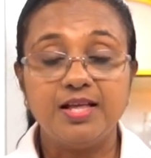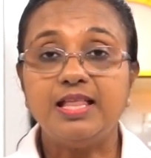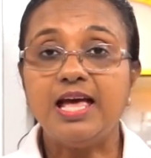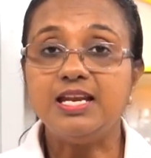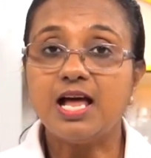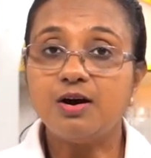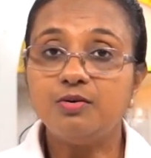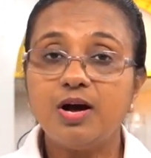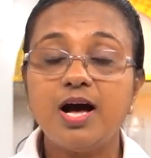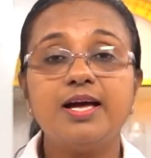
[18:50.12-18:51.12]
Then
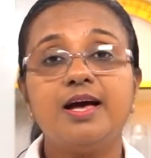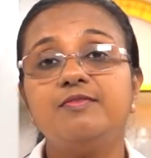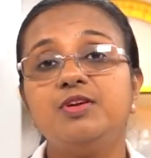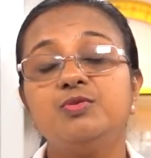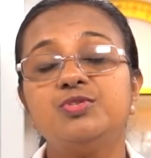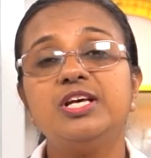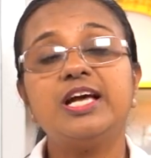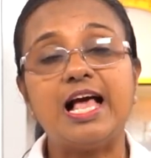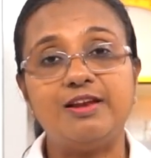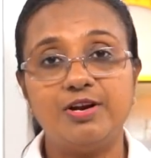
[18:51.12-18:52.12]
now I have used the
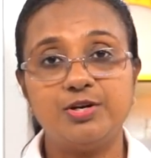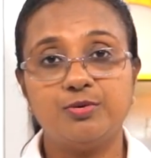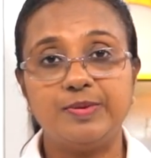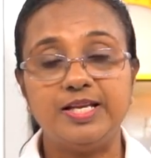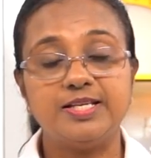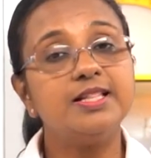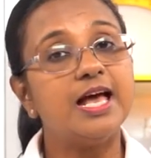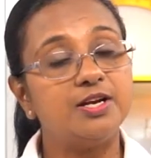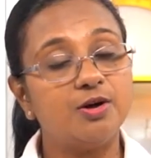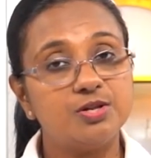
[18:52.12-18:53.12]
galvanometer,
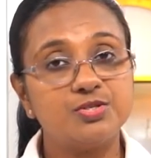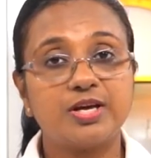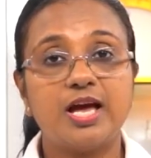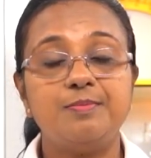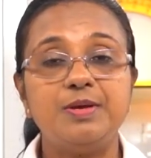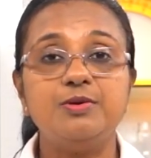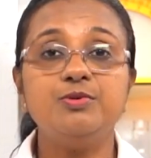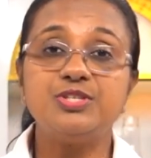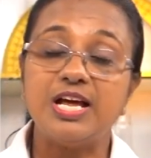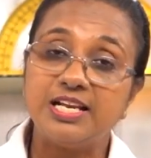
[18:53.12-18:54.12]
that also can be
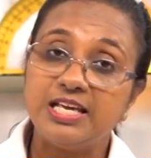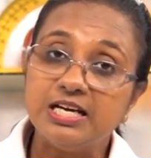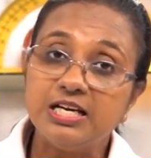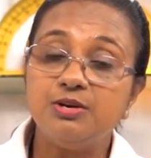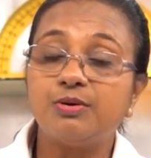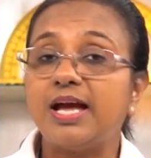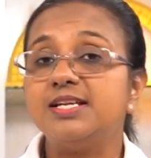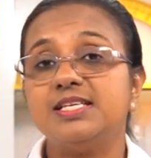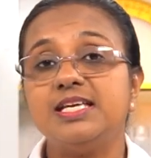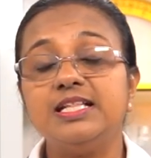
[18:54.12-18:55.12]
used, and here you can
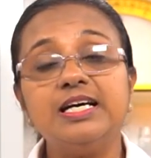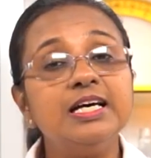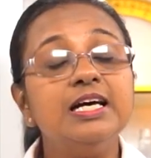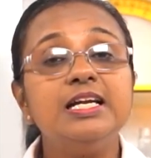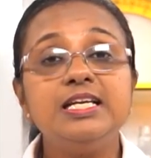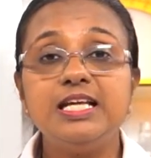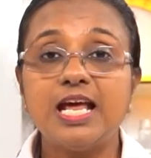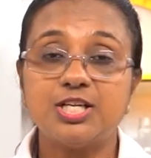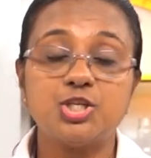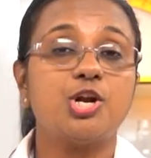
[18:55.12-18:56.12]
see the
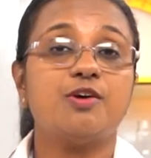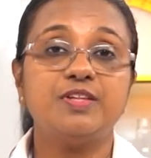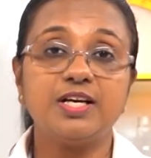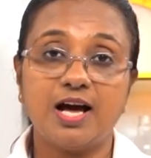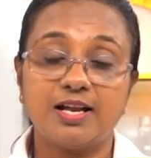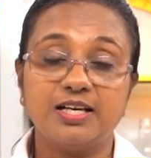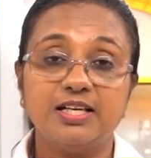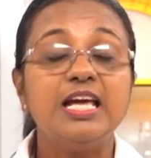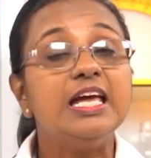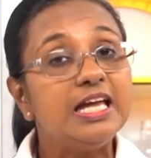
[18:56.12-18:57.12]
direction of the current.
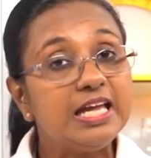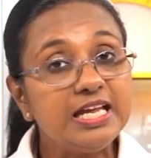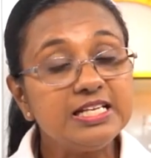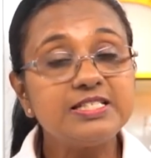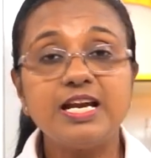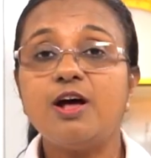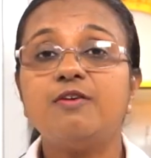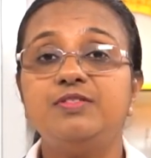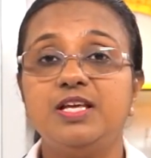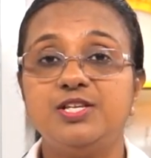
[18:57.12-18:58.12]
Instead of
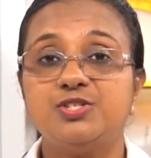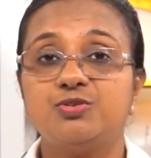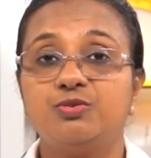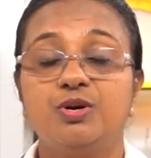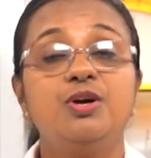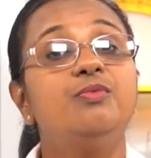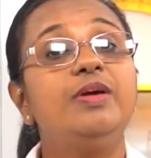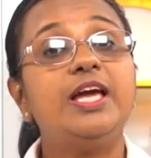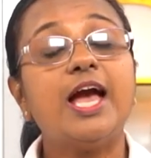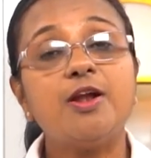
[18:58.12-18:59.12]
these two,
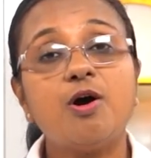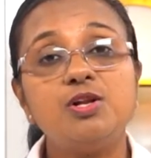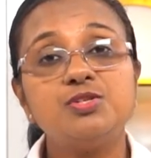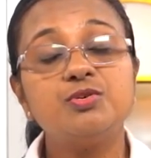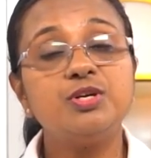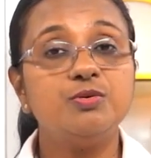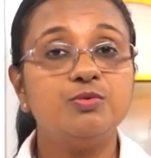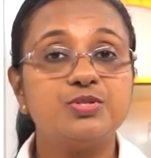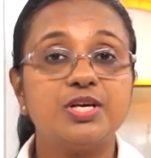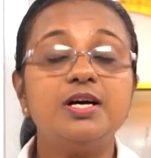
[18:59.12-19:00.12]
we can also
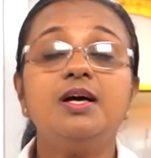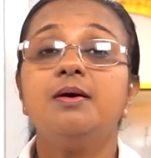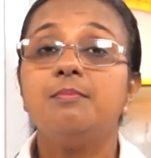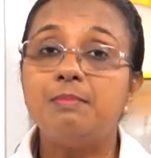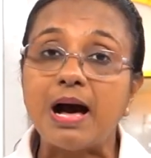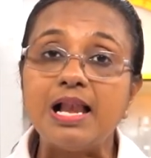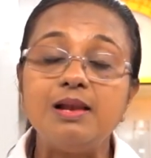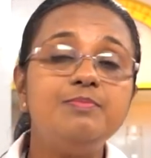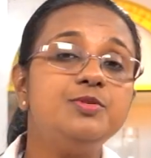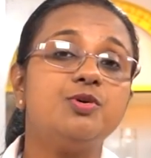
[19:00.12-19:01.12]
use a
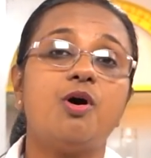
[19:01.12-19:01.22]
bulb to